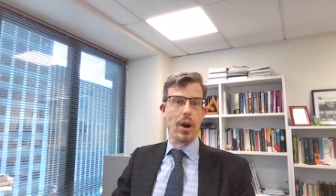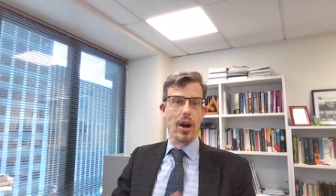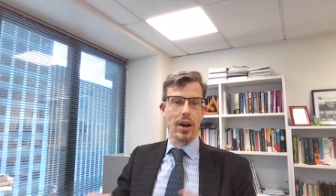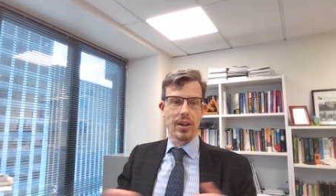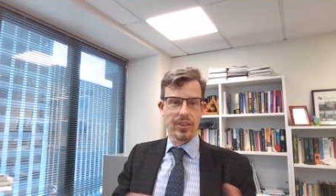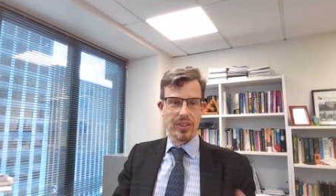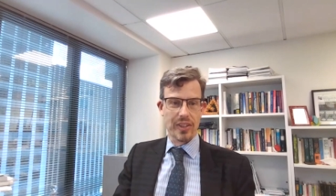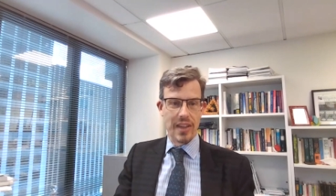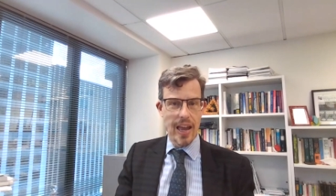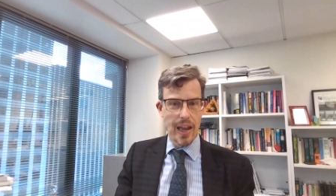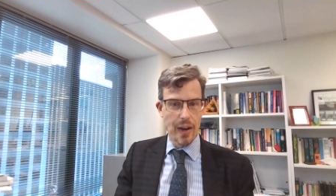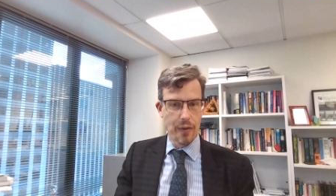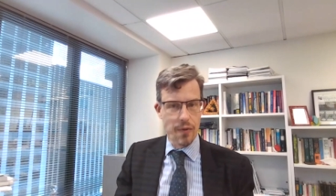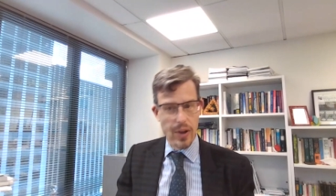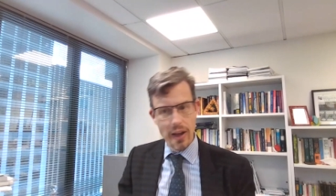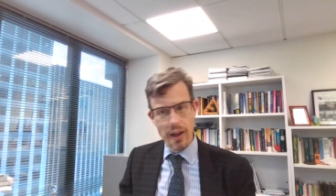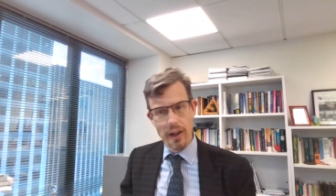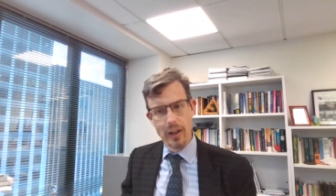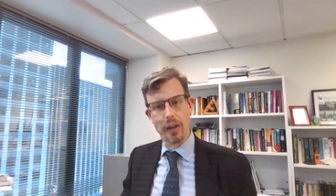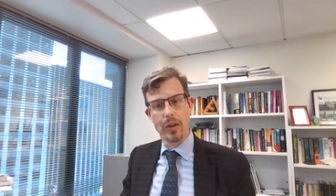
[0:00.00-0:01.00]
markets
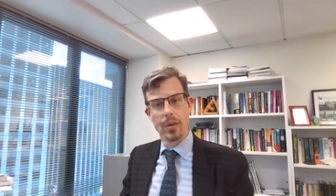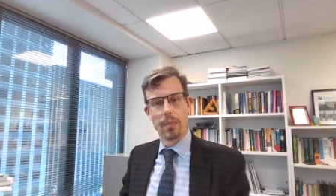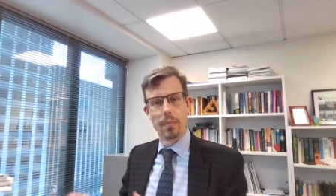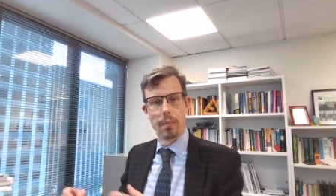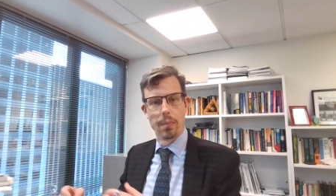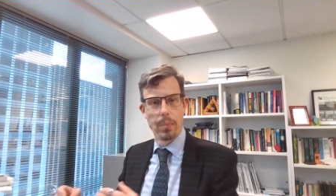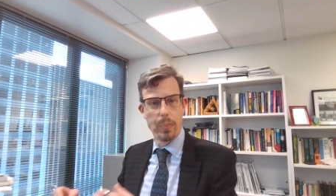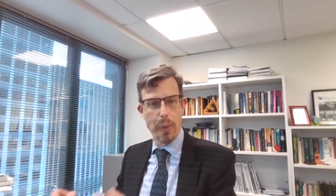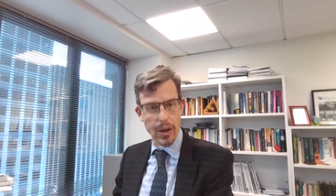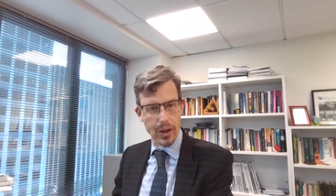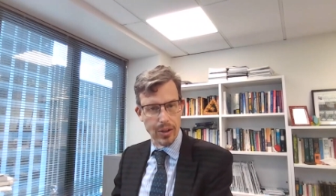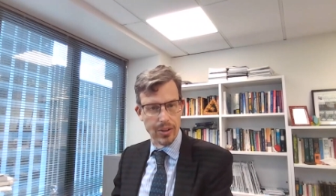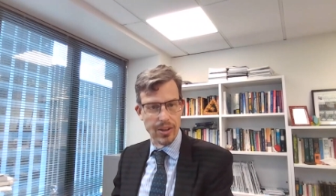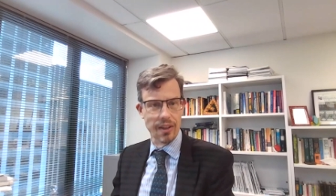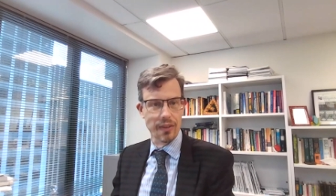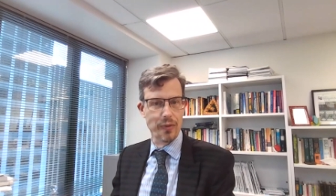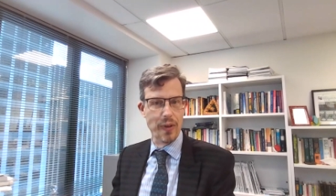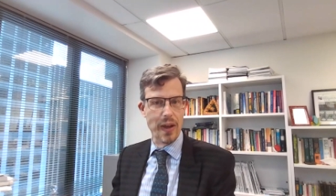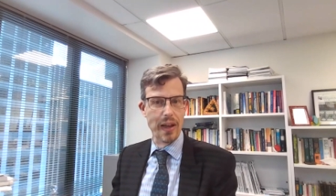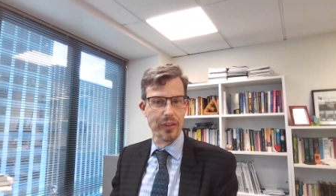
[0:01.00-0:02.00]
can fail,
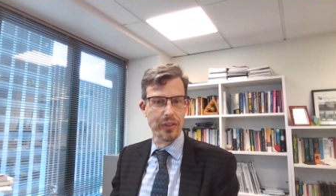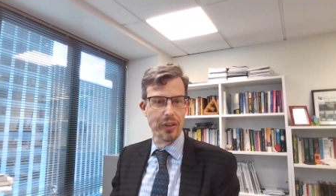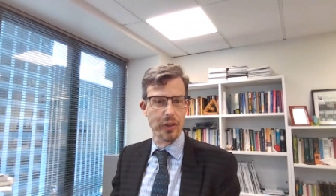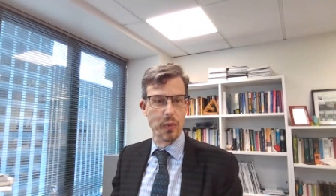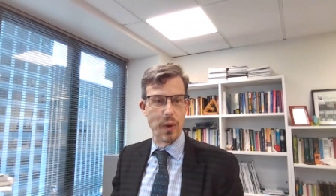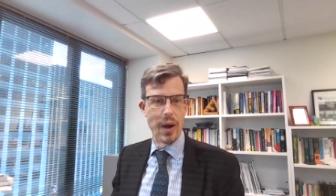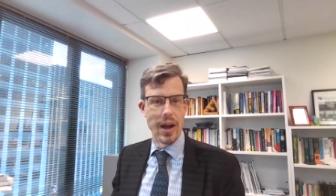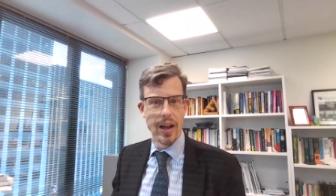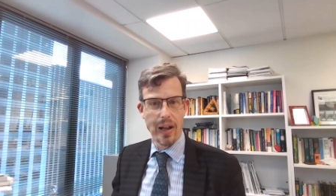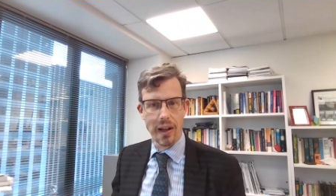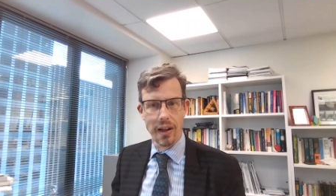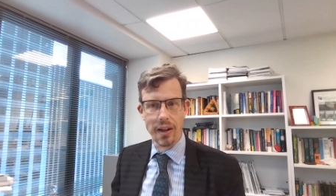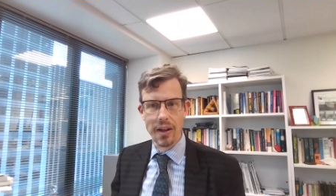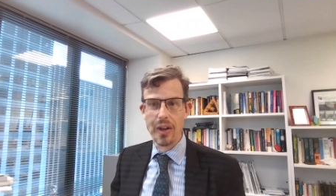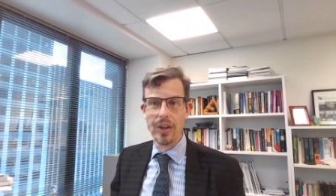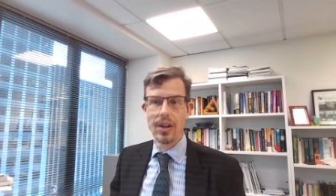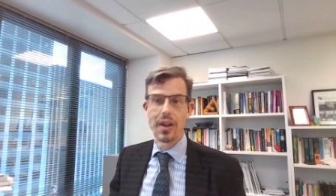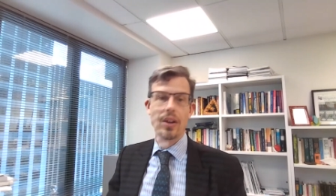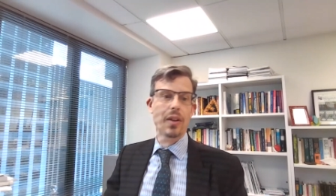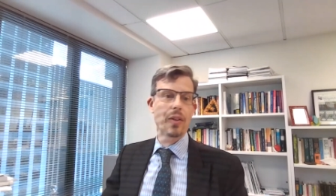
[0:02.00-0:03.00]
politics fails as
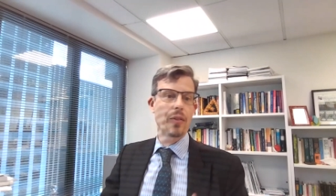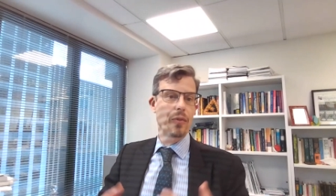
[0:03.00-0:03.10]
well.